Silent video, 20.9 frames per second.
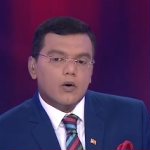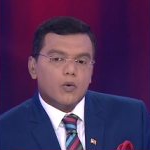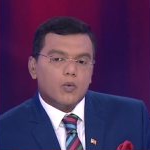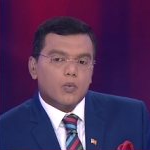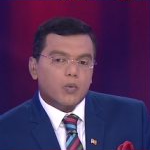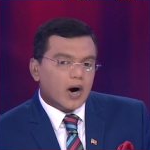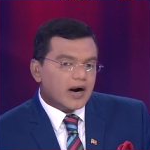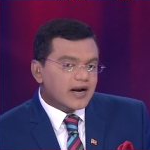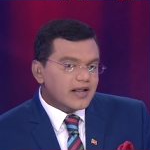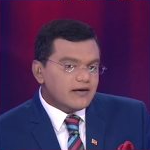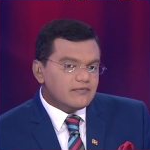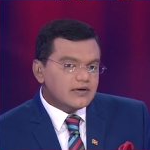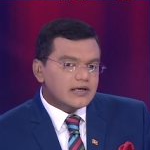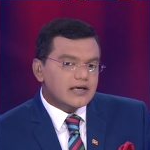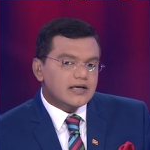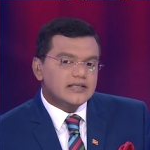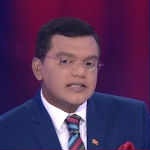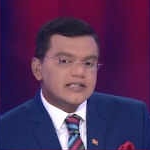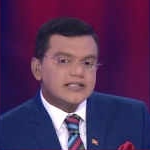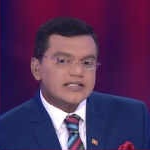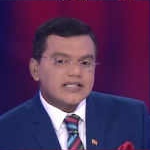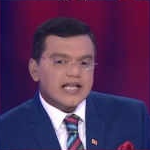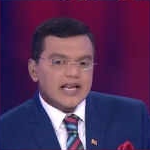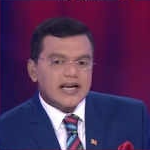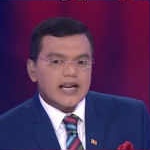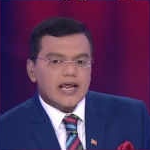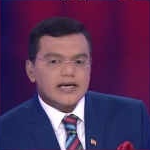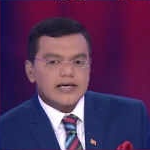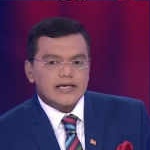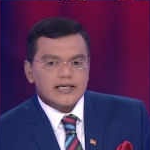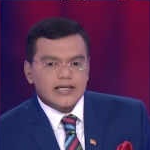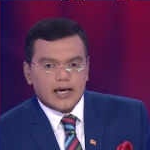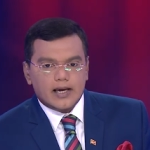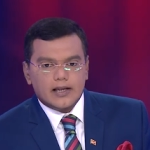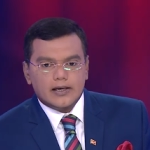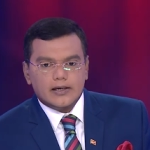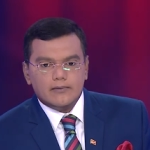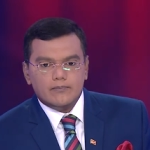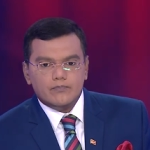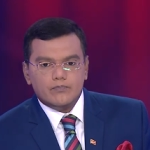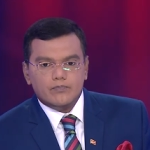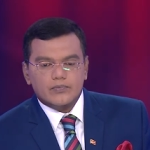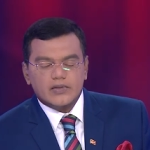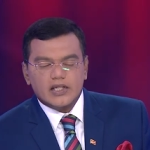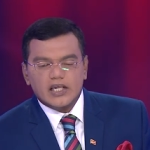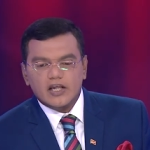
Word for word: Whatever is said and done,